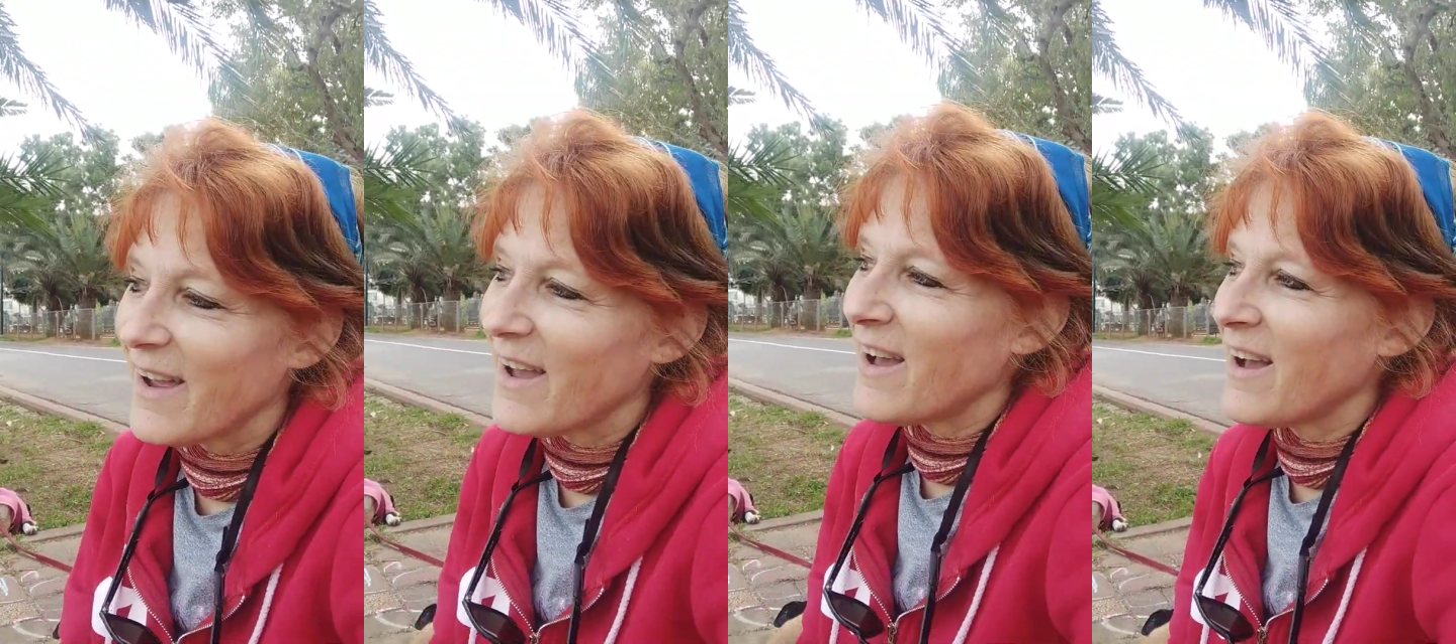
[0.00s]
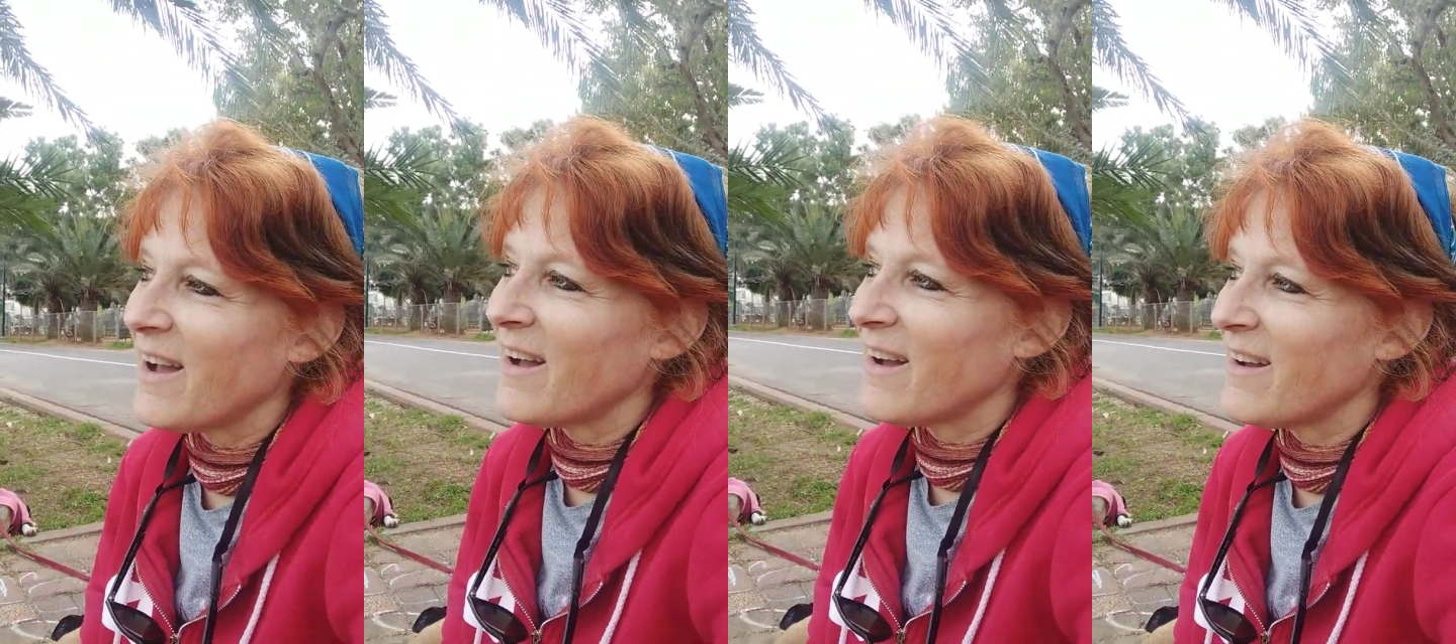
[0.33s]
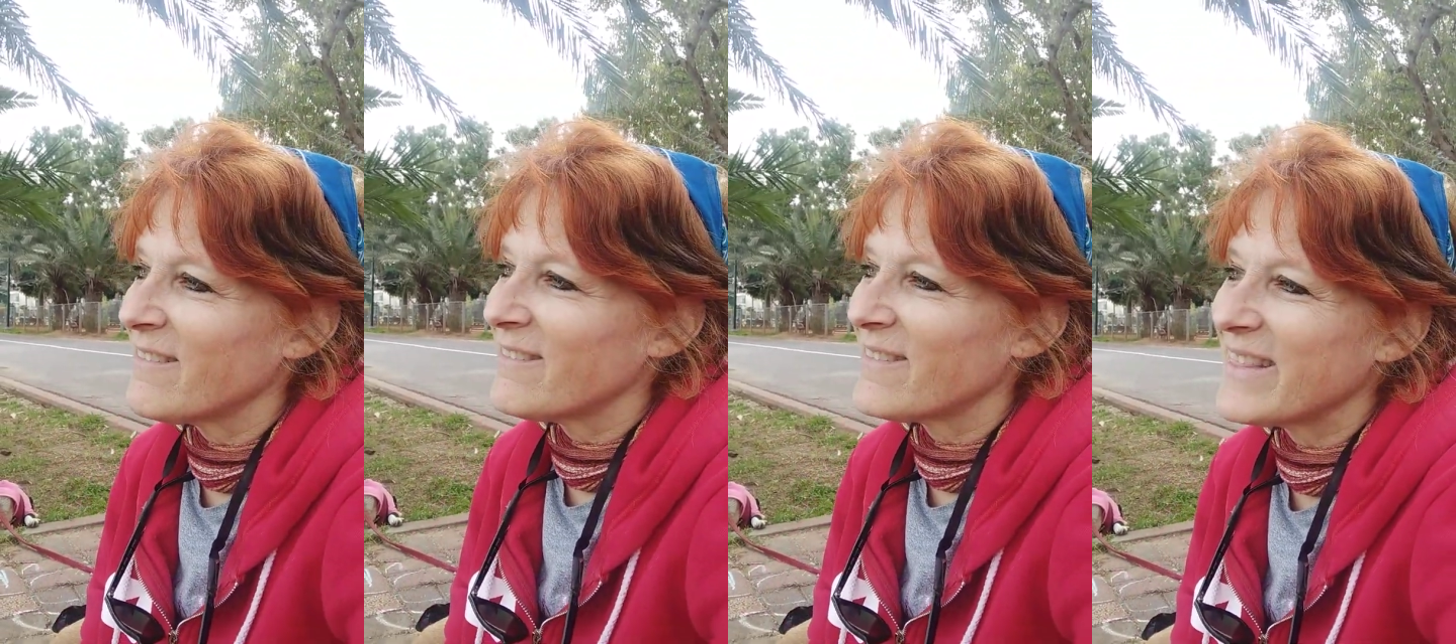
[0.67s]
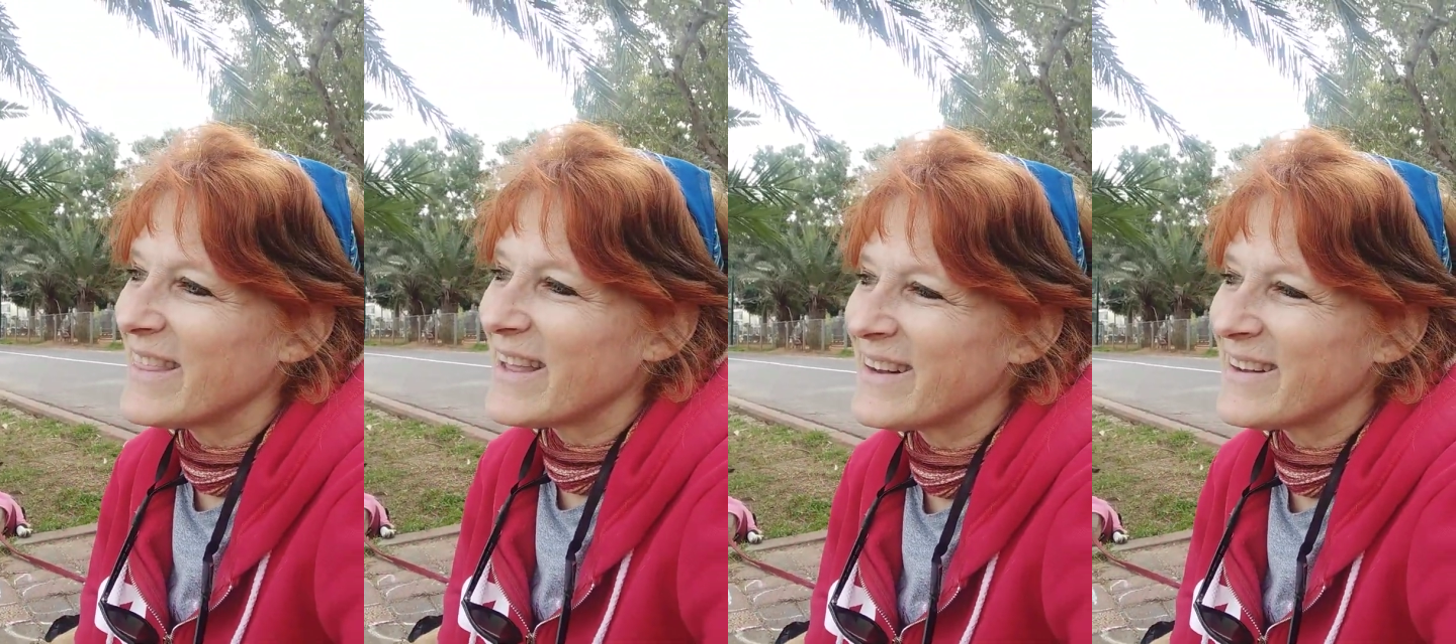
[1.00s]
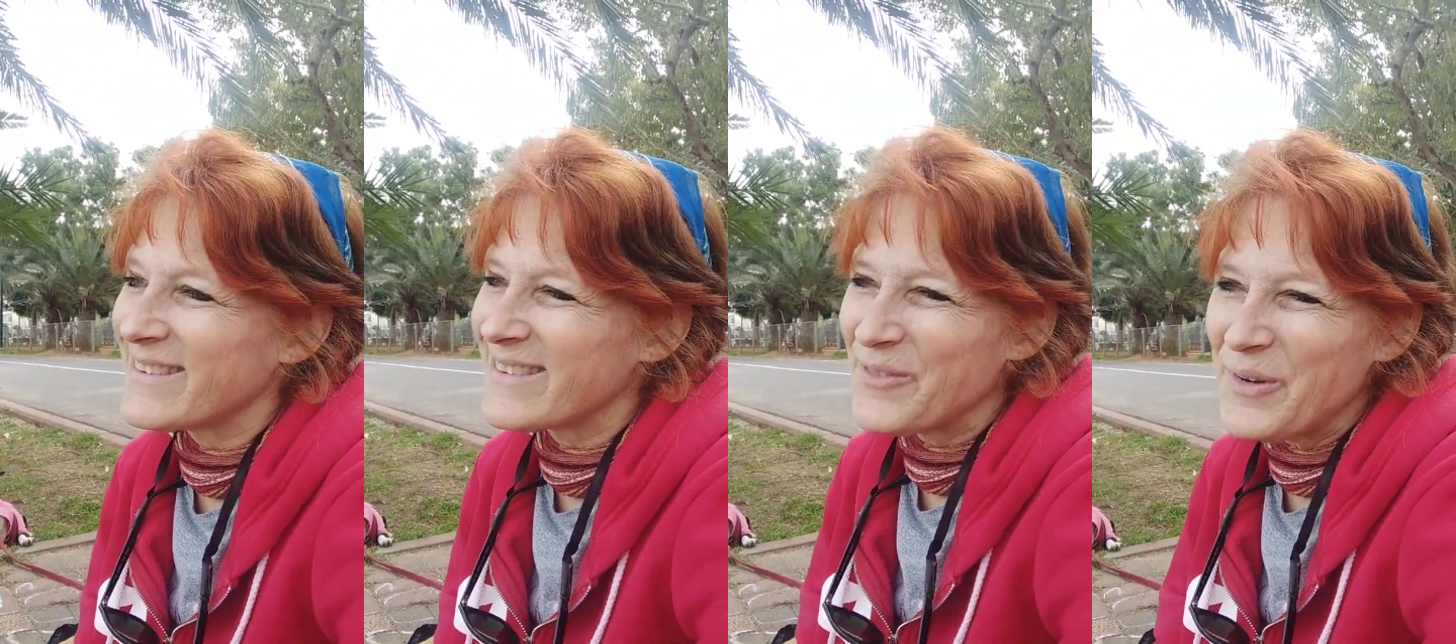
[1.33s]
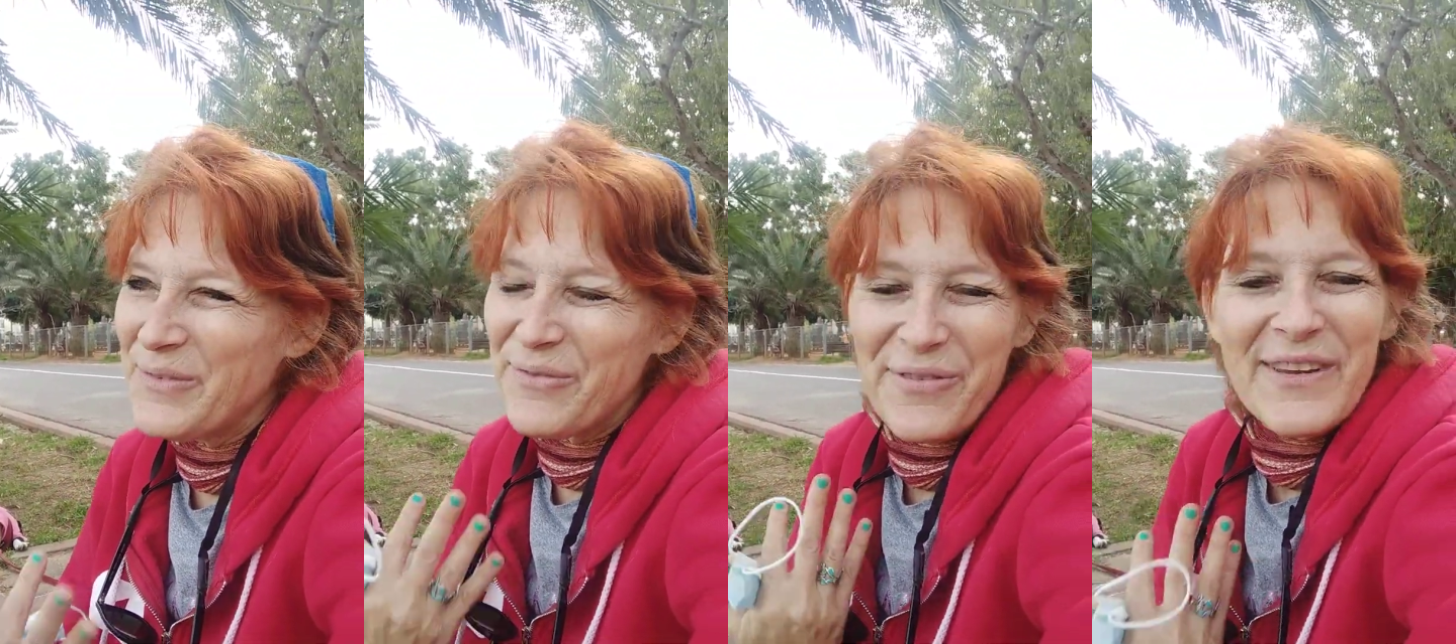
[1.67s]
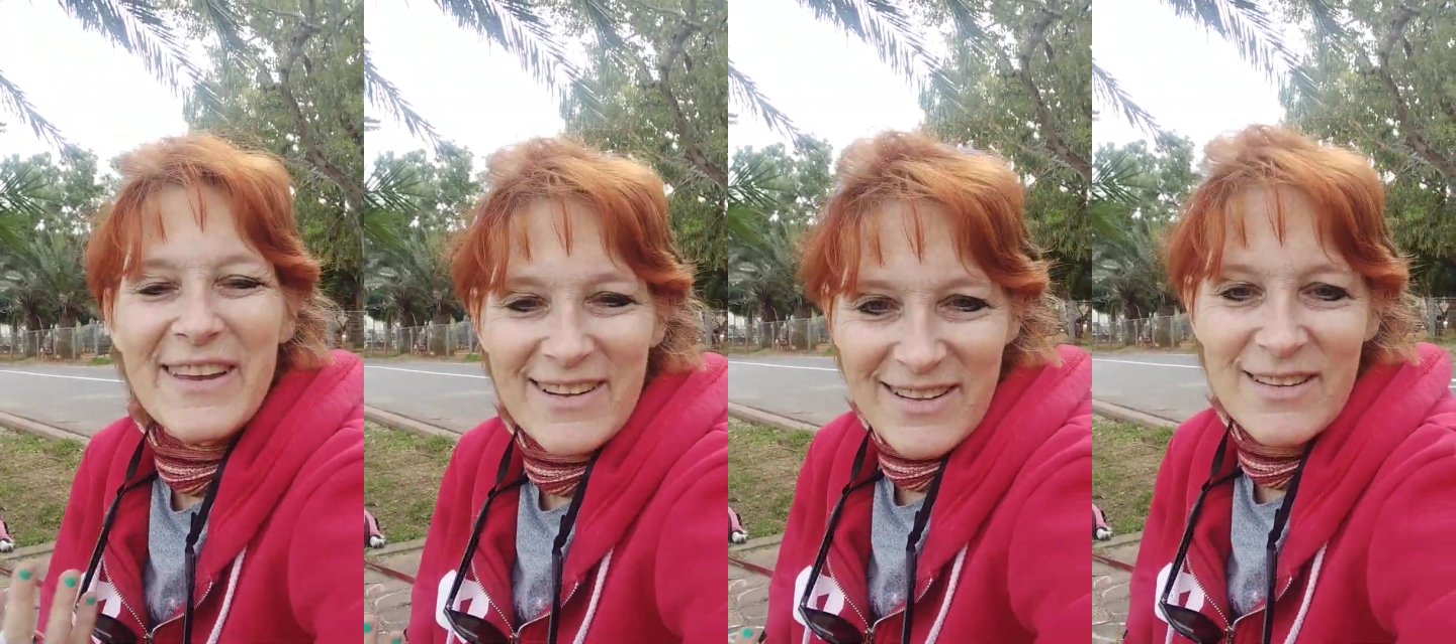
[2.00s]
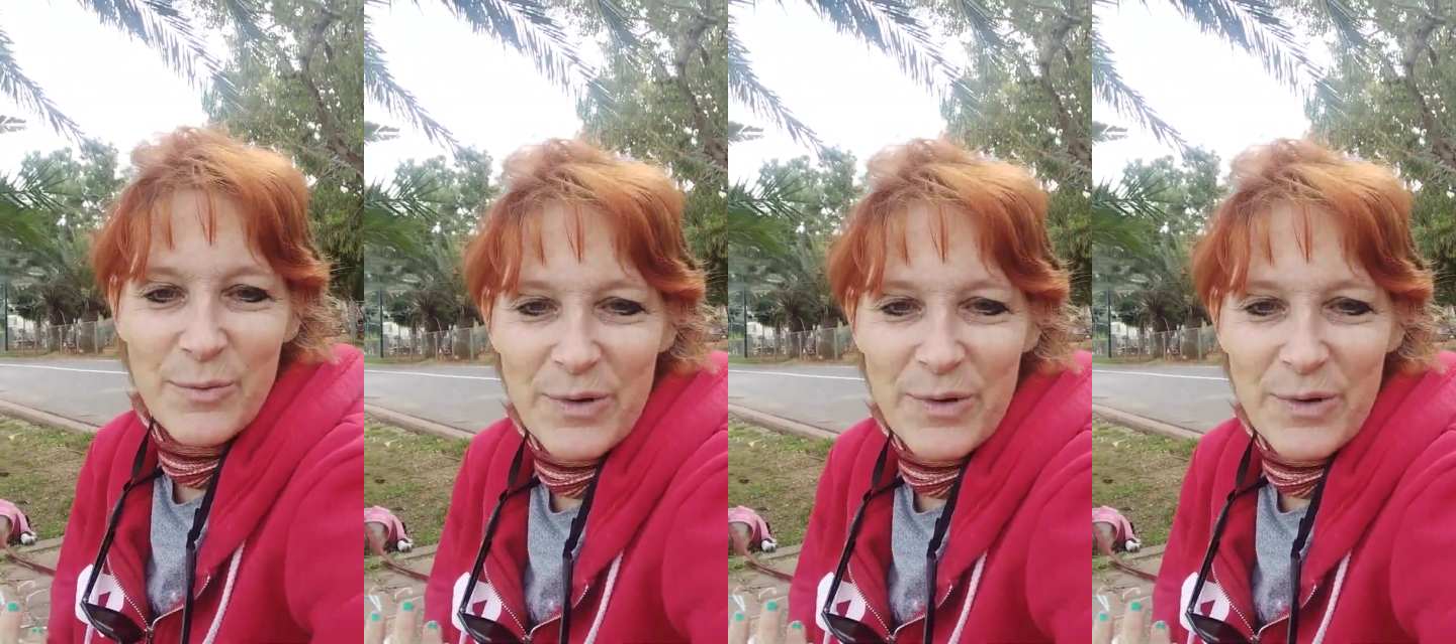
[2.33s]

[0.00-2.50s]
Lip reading: then we feel